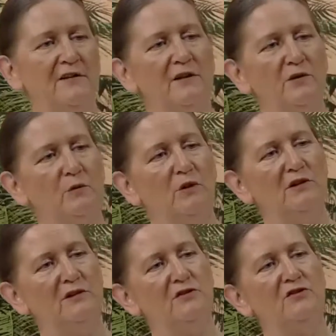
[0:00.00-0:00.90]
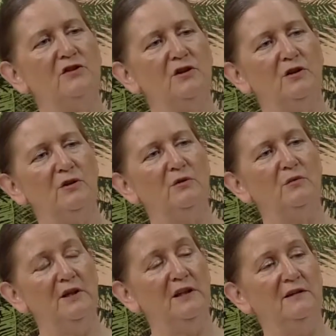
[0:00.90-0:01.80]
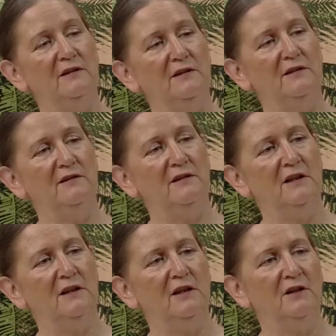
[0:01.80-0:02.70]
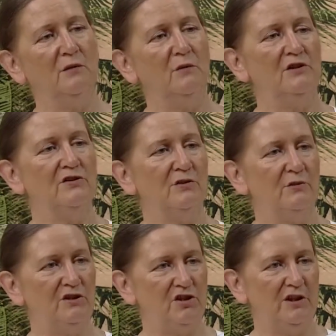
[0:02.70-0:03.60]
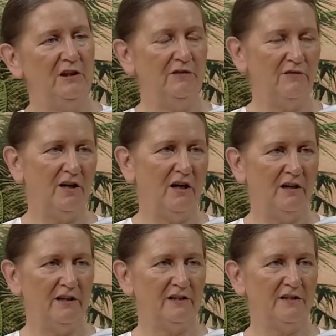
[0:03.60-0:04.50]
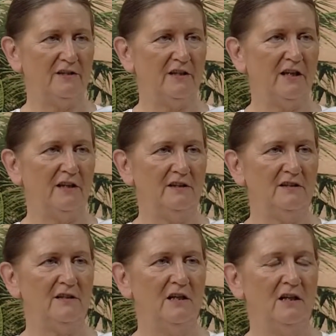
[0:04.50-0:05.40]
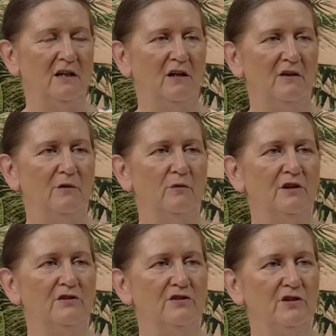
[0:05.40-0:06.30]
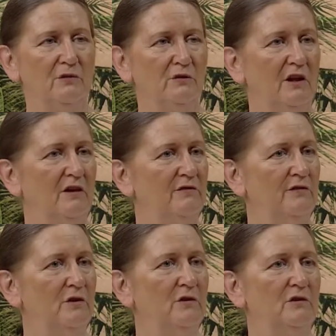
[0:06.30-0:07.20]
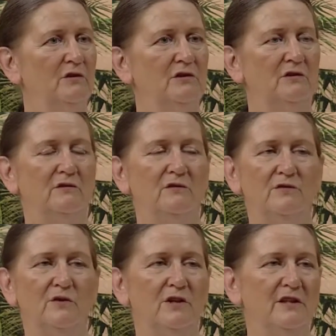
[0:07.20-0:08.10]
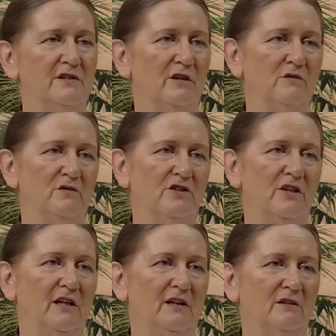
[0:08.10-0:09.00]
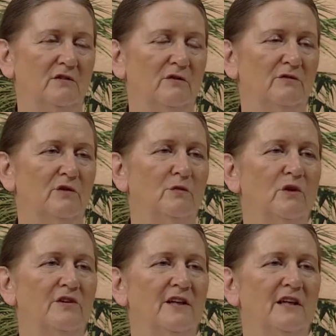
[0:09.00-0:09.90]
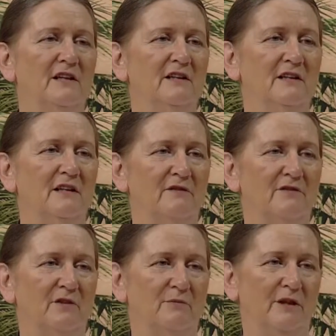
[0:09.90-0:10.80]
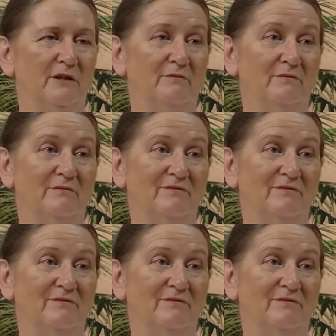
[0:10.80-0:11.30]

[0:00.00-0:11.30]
that the ones who win, the ones who achieve the highest state, are the ones who love God for his own sake, not for what they can get from him.